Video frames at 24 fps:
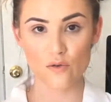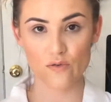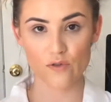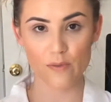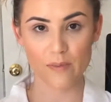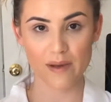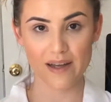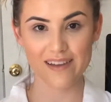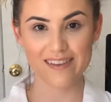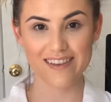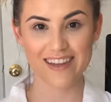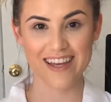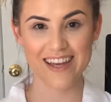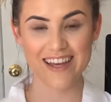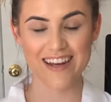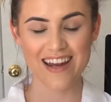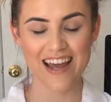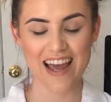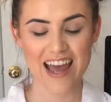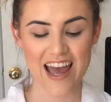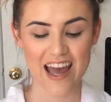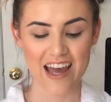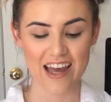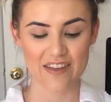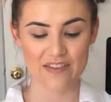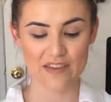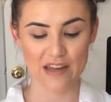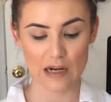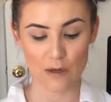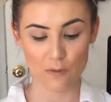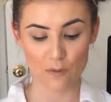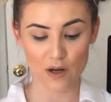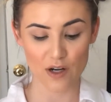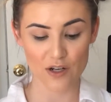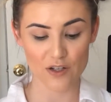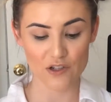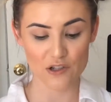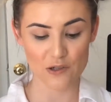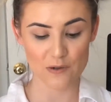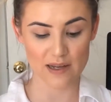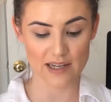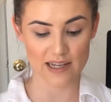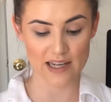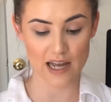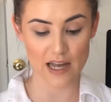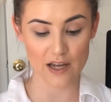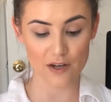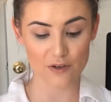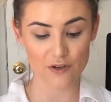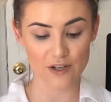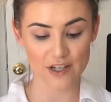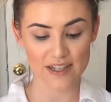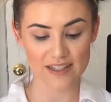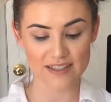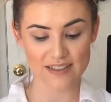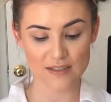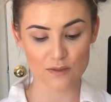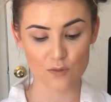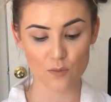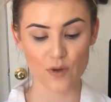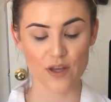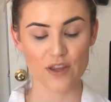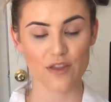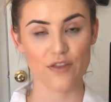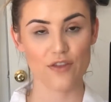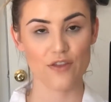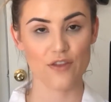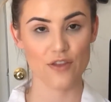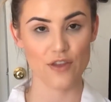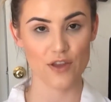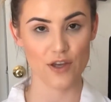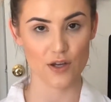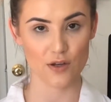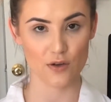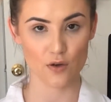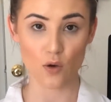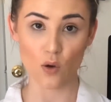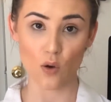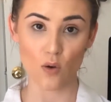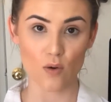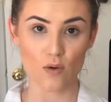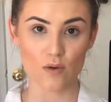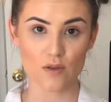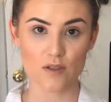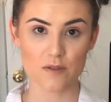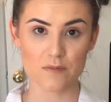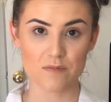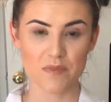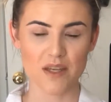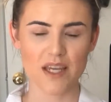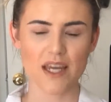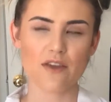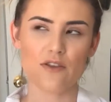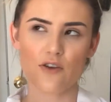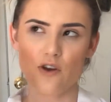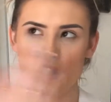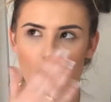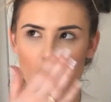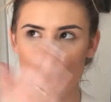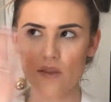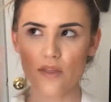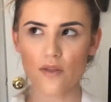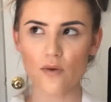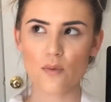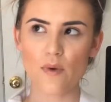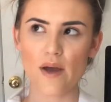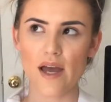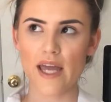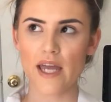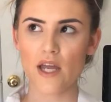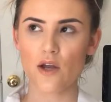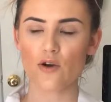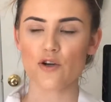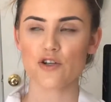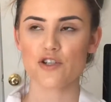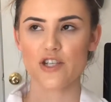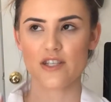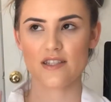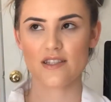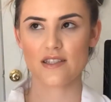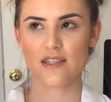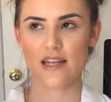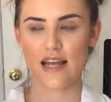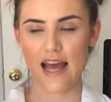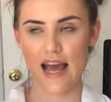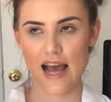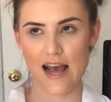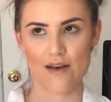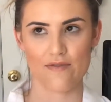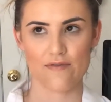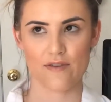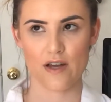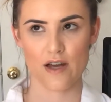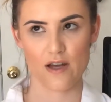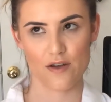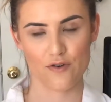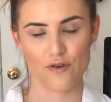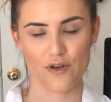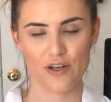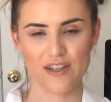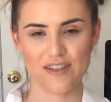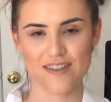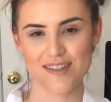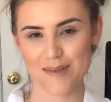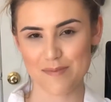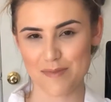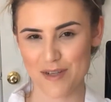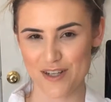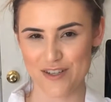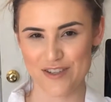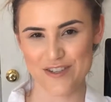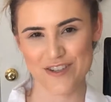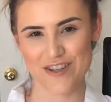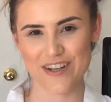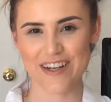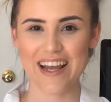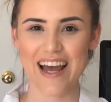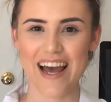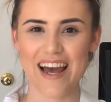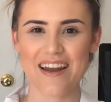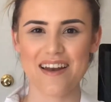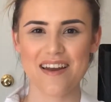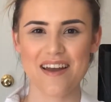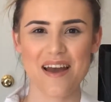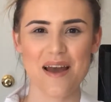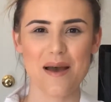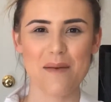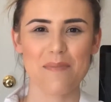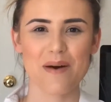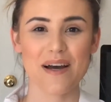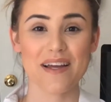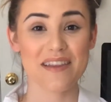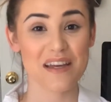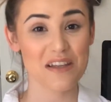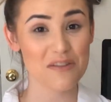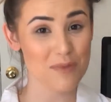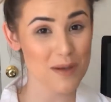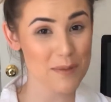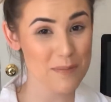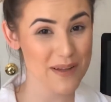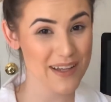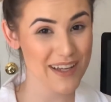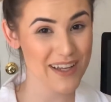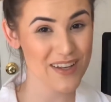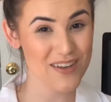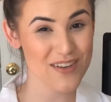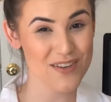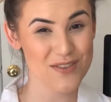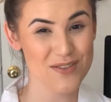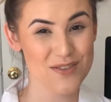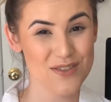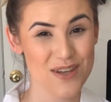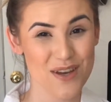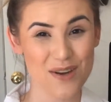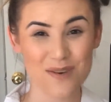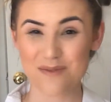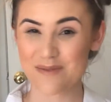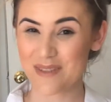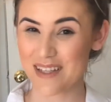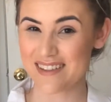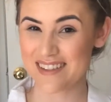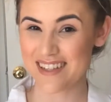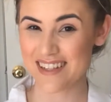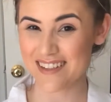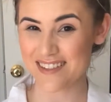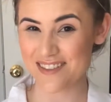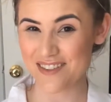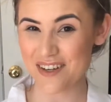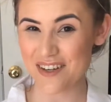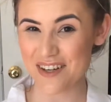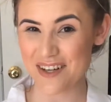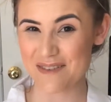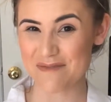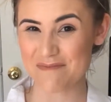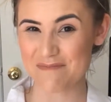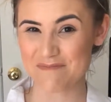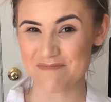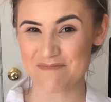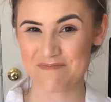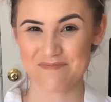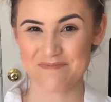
over my lid, and then I want to do a cut crease with the gold. Either all the way or just a half cut crease. I'm not sure yet. But that's my plan, so let's get started.